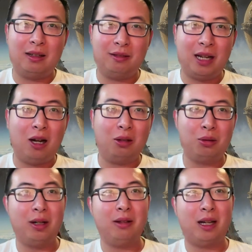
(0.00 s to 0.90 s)
Now,
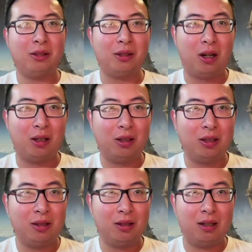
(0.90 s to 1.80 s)

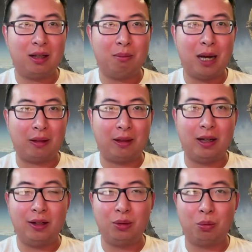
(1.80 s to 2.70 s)
$20,000 back
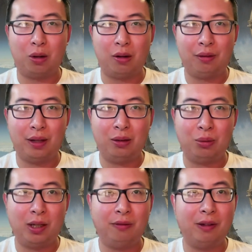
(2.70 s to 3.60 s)
then is worth in
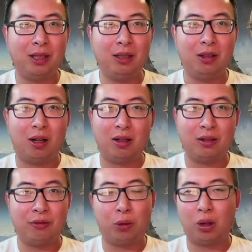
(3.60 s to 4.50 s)
2015
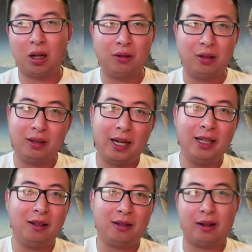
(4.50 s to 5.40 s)
dollars
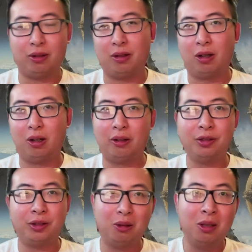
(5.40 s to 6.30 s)
$480,000.
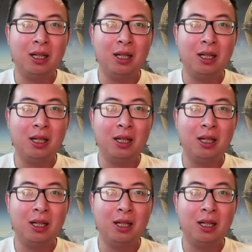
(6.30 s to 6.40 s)
So,